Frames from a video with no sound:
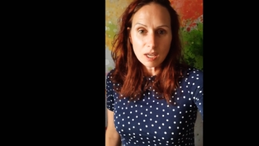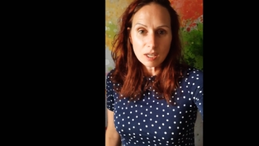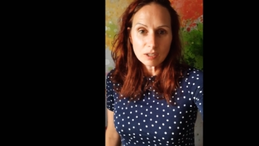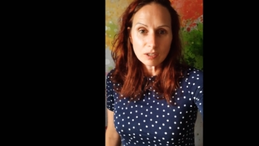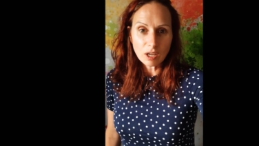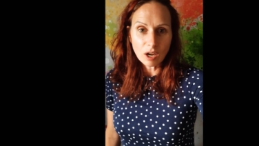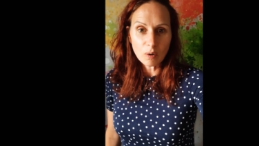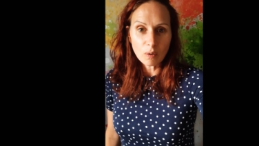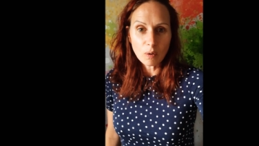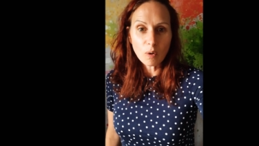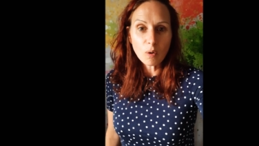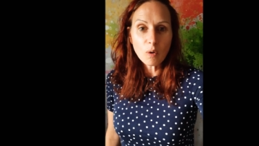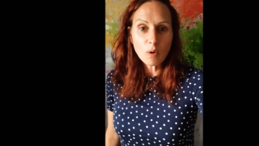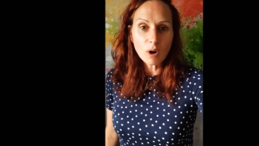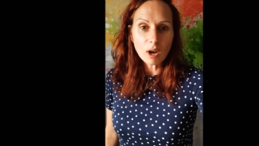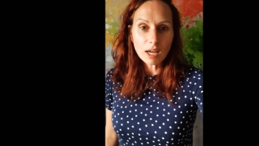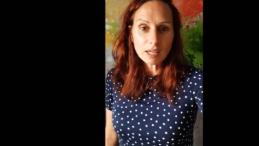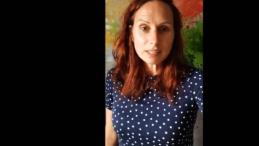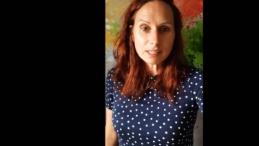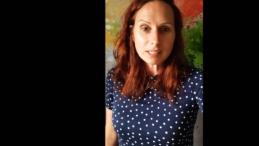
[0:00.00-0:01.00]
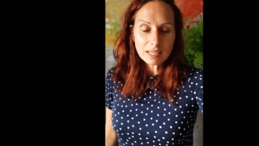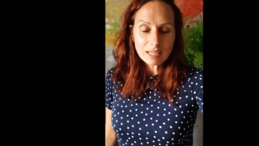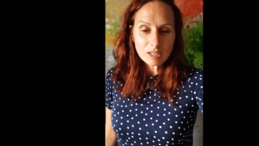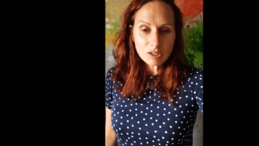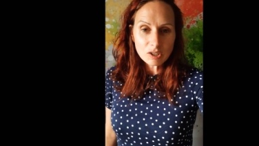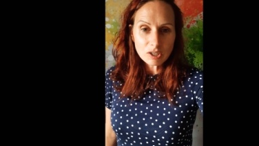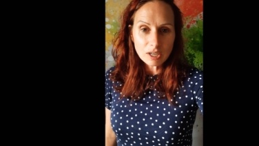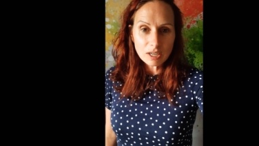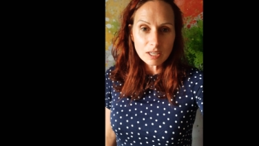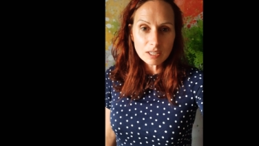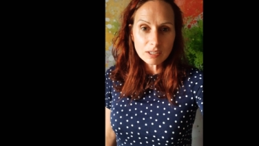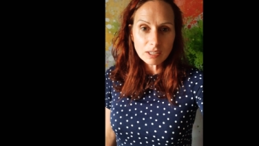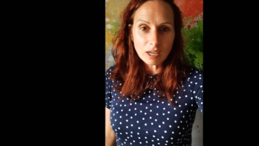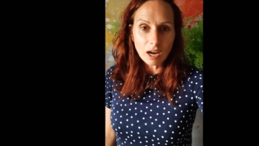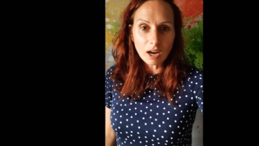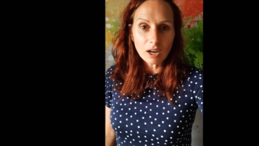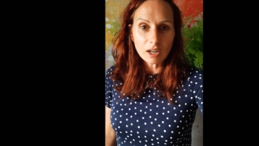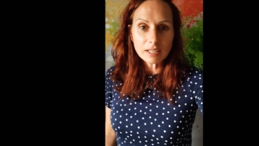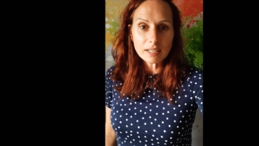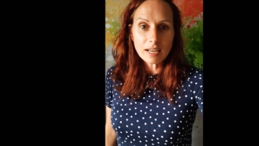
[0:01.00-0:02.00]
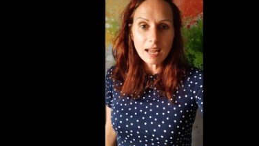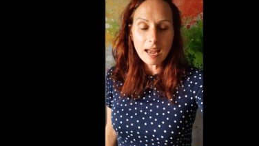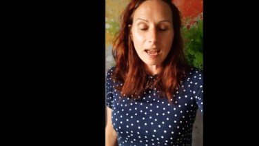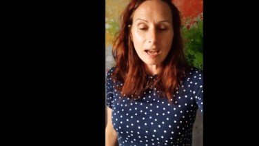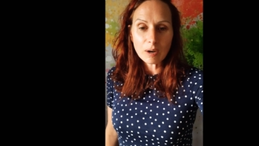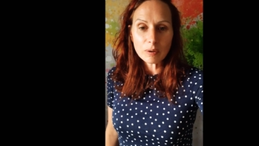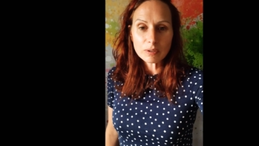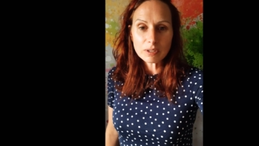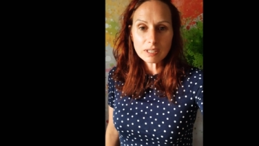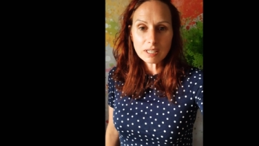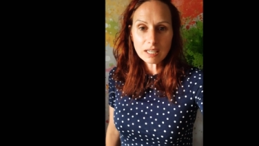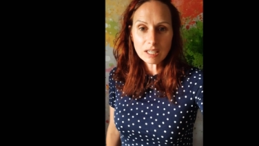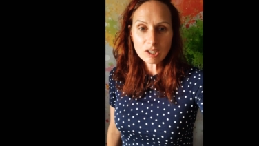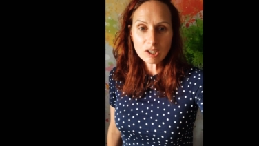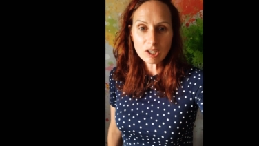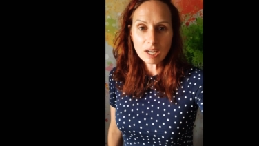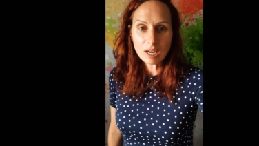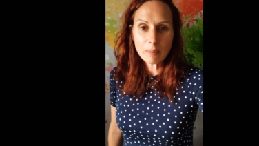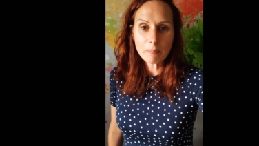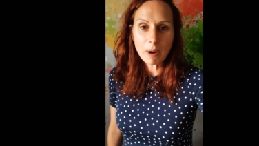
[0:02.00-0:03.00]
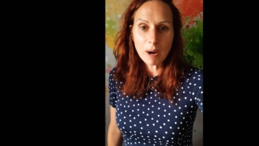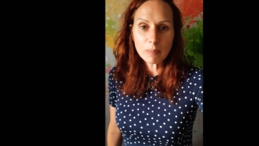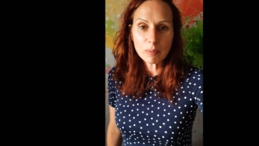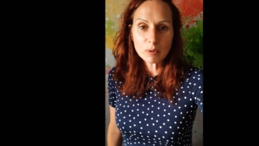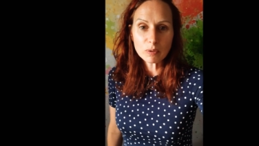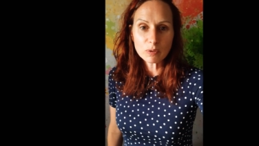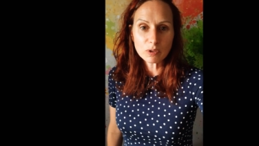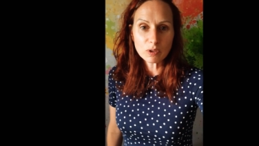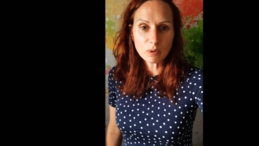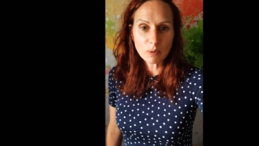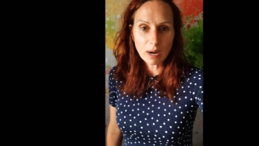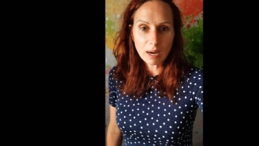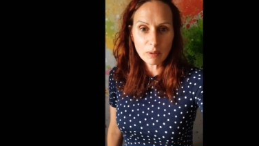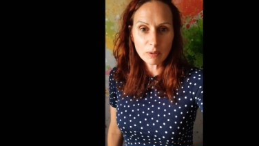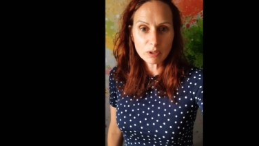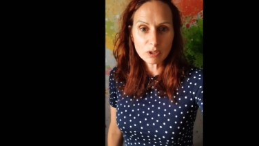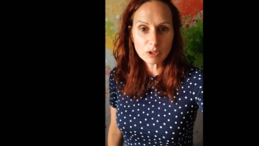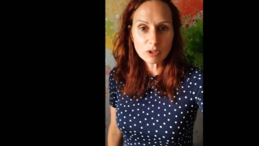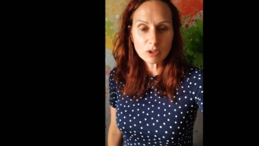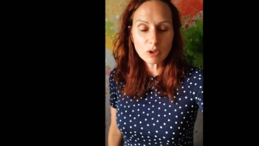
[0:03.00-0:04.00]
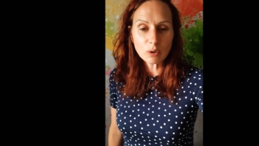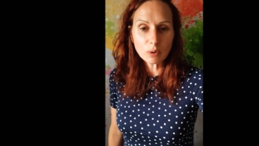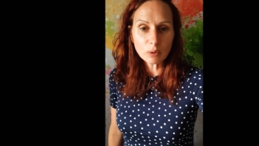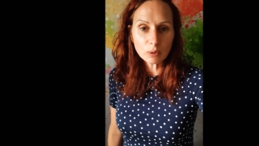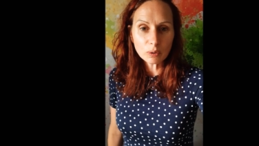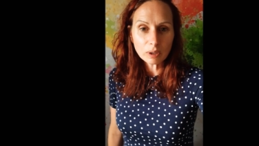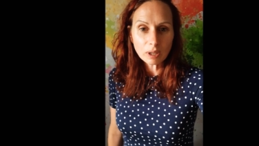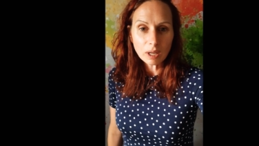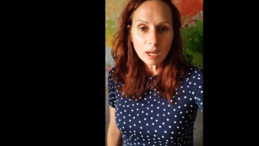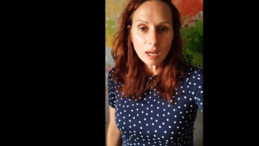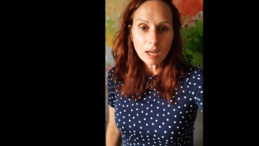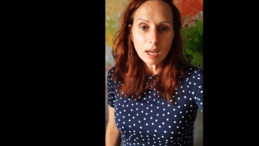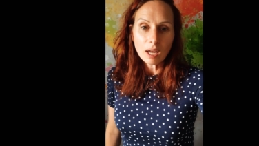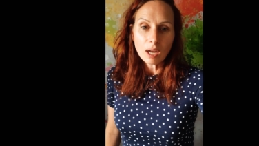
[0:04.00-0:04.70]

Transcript: So all our teachers are now teaching bubbles throughout the school.